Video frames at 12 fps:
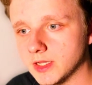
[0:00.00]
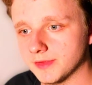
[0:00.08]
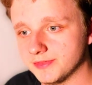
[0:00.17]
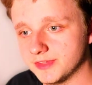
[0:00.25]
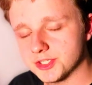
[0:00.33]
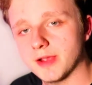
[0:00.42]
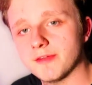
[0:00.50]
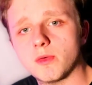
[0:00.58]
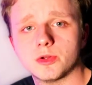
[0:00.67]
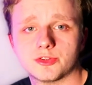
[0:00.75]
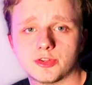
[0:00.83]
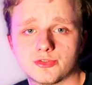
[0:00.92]
Did you ever
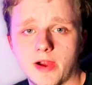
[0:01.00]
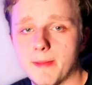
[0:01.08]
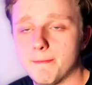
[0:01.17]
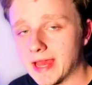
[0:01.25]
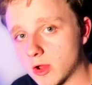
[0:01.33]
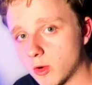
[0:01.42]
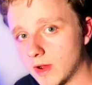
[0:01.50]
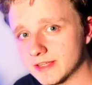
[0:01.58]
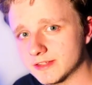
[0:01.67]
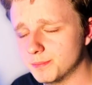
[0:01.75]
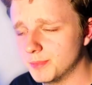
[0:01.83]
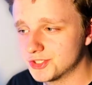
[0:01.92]
want to try
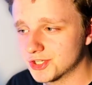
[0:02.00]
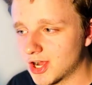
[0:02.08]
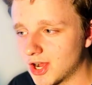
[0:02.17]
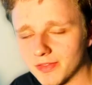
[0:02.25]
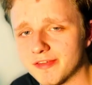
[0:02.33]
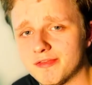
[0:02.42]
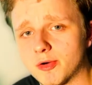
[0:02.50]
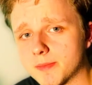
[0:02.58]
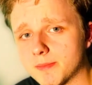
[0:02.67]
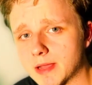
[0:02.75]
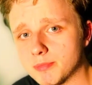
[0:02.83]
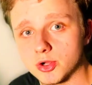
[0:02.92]
macOS but you can't afford a
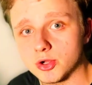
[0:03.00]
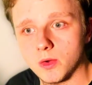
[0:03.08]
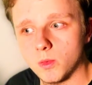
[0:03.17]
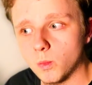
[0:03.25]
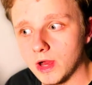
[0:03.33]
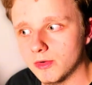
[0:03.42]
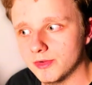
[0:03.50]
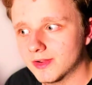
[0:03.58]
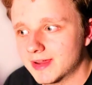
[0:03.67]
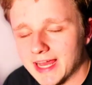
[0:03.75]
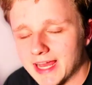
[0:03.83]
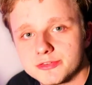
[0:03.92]
MacBook? Well, you
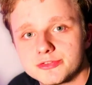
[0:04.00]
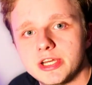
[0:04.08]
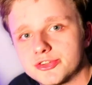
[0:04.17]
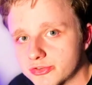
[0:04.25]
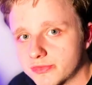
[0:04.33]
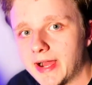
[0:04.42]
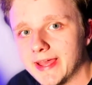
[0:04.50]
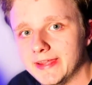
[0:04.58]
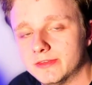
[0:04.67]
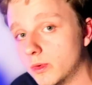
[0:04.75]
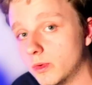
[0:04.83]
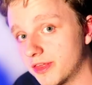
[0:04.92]
can actually try it
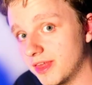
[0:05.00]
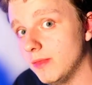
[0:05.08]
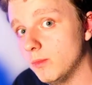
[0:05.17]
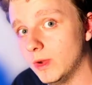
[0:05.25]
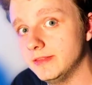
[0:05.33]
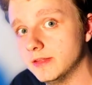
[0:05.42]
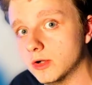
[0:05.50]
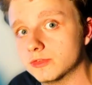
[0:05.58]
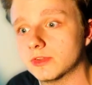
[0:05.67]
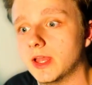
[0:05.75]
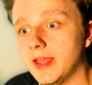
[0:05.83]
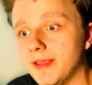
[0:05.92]
within Windows
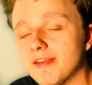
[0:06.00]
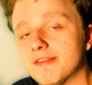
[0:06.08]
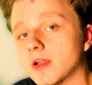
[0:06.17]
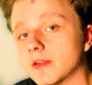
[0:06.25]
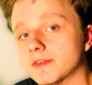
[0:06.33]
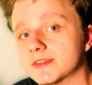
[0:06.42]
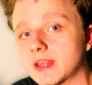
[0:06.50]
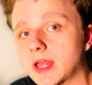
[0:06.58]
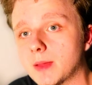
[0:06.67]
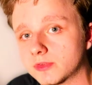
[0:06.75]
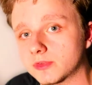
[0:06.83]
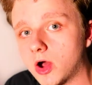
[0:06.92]
if you follow the
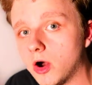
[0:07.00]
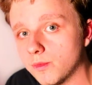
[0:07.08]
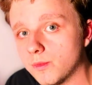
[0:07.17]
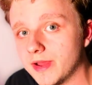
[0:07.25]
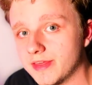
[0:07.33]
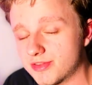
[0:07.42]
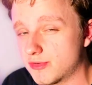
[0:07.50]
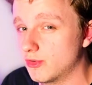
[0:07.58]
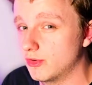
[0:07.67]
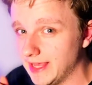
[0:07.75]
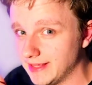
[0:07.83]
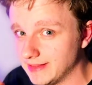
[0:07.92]
steps all the way
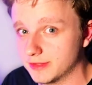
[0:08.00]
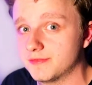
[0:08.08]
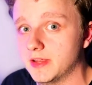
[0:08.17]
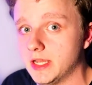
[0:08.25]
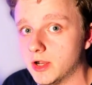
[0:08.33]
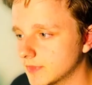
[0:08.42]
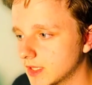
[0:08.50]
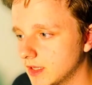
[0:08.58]
through in this video.